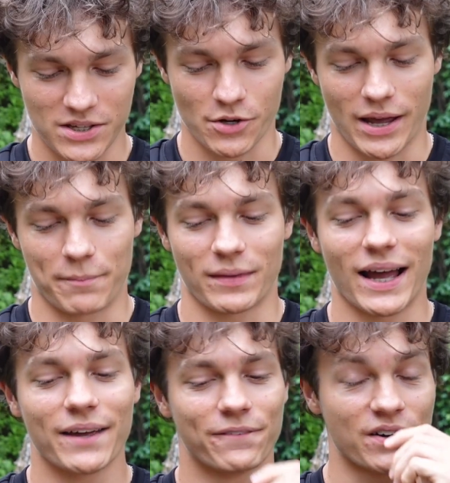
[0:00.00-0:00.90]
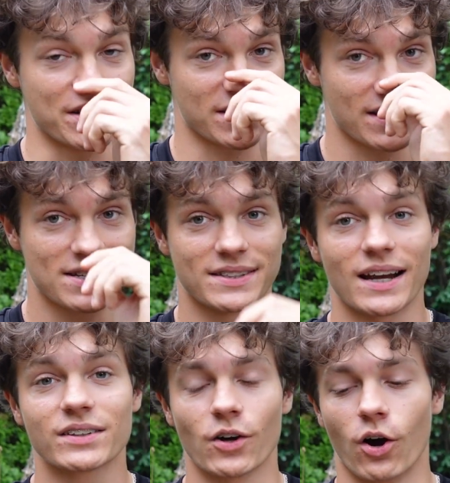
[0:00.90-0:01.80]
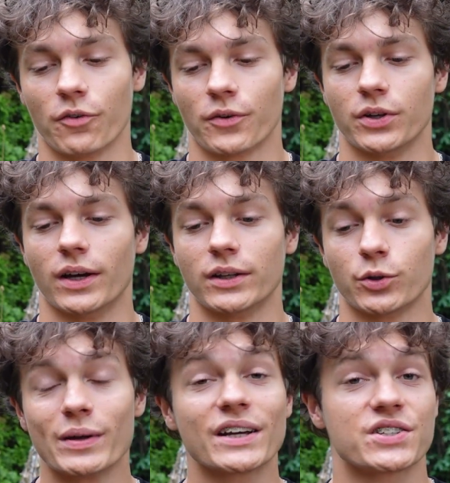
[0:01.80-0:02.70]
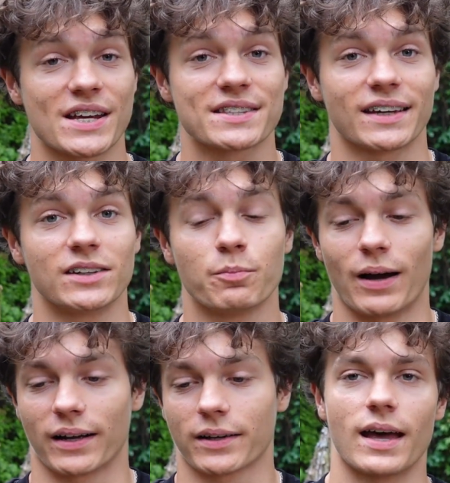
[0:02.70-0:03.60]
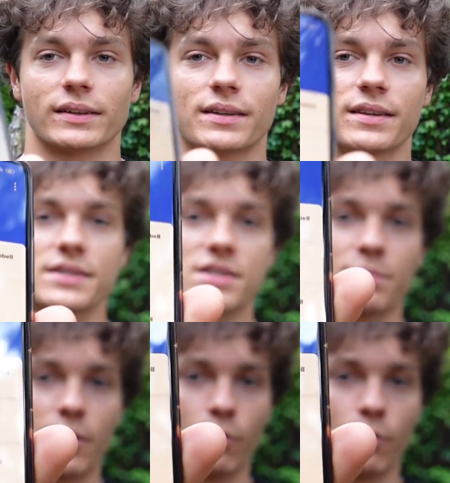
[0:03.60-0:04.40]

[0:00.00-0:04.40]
So yeah, I first start off doing chest and back, and this is my